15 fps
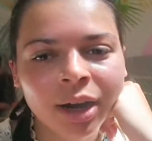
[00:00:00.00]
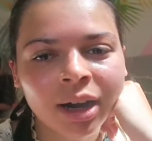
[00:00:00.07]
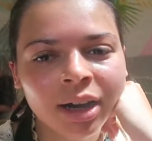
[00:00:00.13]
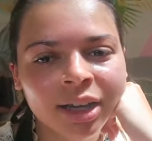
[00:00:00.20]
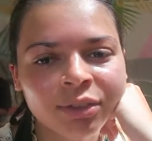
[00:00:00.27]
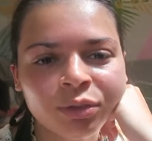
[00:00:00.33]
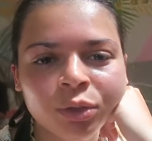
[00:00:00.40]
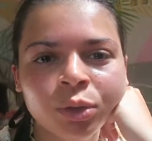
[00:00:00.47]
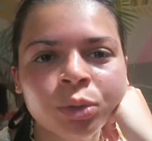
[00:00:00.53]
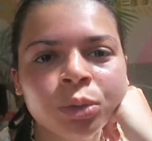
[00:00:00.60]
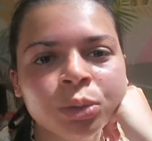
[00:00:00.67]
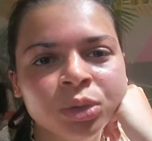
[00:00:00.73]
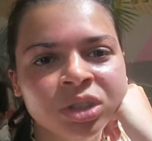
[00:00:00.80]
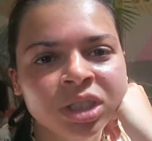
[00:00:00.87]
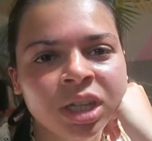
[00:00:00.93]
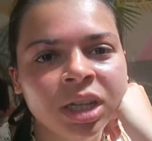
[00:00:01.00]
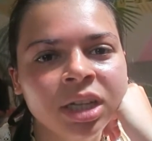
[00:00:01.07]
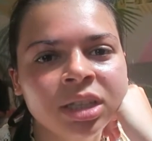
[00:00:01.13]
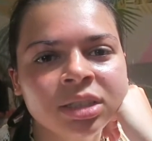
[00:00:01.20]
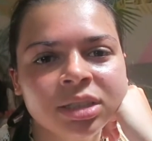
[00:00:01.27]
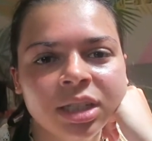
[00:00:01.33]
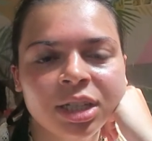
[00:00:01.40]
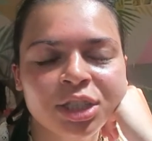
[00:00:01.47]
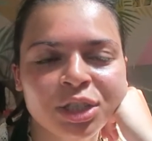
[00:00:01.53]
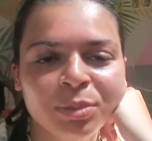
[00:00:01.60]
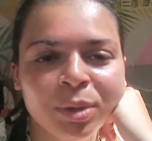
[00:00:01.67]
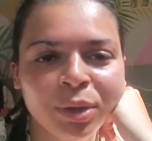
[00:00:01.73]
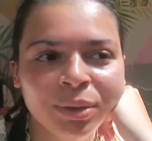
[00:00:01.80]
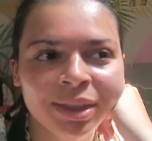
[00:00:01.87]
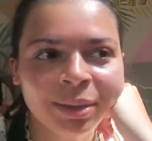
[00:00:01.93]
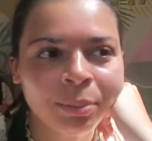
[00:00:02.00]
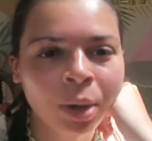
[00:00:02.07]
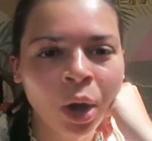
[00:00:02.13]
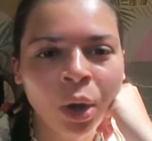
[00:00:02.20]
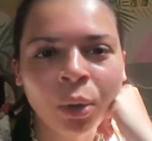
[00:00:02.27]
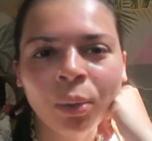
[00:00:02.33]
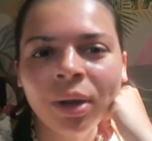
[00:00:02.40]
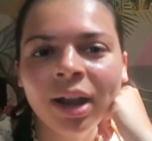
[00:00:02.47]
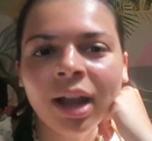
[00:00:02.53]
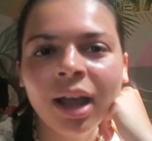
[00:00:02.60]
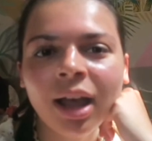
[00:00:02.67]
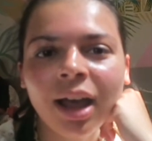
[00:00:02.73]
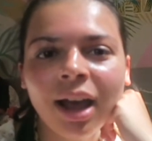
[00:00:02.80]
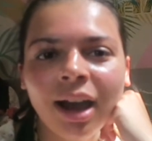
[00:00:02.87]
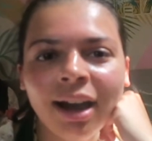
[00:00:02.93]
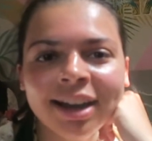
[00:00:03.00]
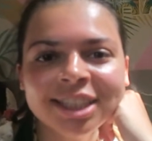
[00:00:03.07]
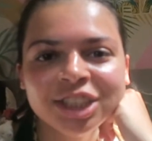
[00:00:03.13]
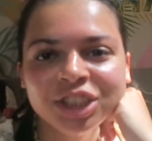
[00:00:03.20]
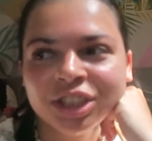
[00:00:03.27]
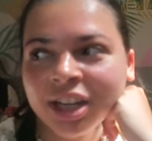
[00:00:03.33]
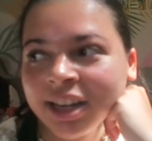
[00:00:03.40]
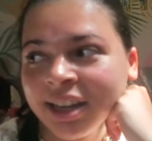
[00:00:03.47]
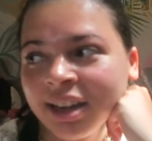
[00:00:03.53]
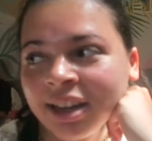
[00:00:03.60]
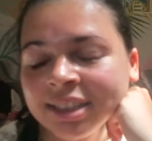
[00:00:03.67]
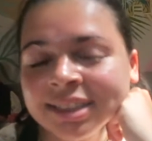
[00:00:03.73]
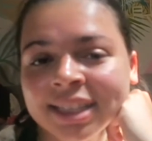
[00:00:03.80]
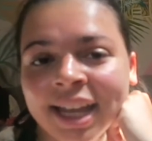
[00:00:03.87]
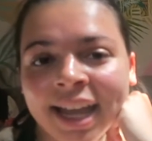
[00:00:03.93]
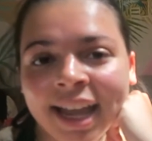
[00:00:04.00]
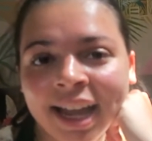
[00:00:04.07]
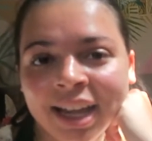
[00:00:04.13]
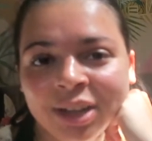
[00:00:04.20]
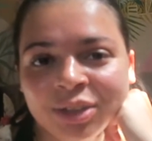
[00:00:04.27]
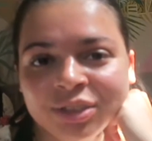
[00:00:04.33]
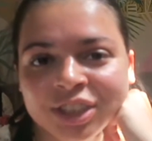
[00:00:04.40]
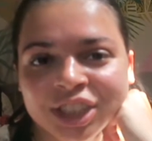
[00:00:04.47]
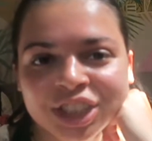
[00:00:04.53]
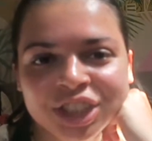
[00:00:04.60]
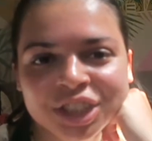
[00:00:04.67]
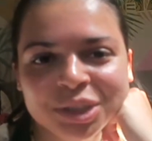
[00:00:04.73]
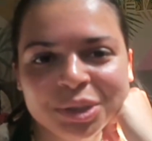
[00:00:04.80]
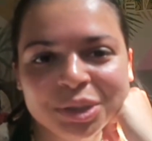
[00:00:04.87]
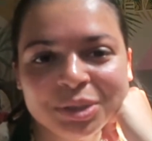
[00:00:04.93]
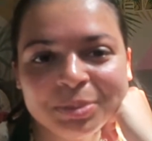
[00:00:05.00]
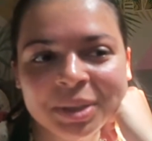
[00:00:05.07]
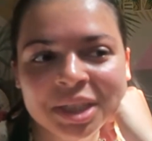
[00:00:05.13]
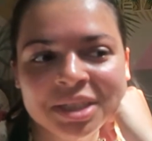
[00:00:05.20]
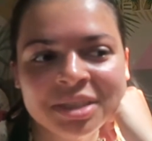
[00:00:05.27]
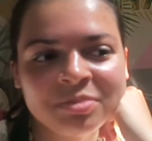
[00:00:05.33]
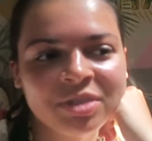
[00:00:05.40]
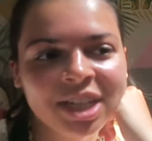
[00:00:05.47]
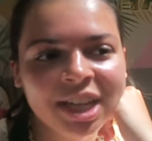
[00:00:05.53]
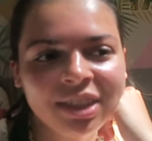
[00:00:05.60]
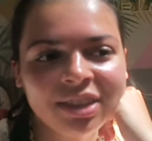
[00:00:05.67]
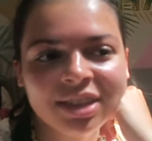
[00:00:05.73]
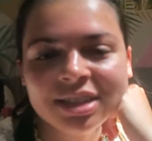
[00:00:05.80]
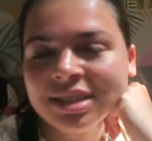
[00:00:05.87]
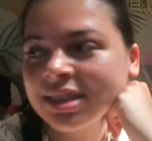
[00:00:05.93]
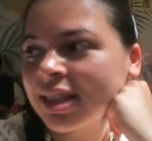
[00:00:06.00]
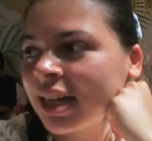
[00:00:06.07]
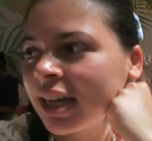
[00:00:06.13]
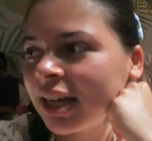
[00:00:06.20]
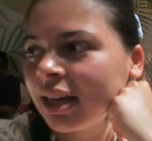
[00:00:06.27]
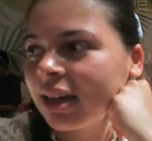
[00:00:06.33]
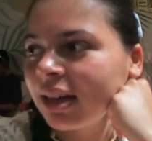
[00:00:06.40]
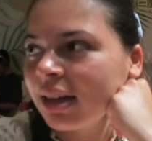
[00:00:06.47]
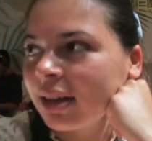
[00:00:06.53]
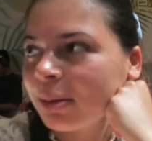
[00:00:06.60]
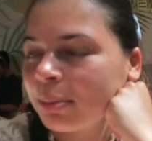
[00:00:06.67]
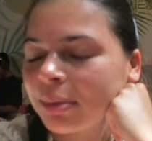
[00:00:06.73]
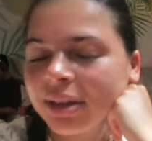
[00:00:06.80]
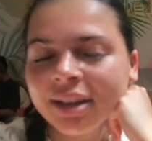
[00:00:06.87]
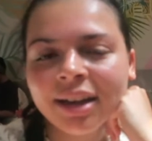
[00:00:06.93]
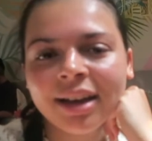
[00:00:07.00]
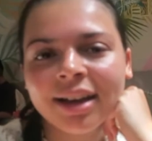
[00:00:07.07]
I ordered a smoothie bowl, iced chai latte and orange juice because I'm really thirsty. Yeah.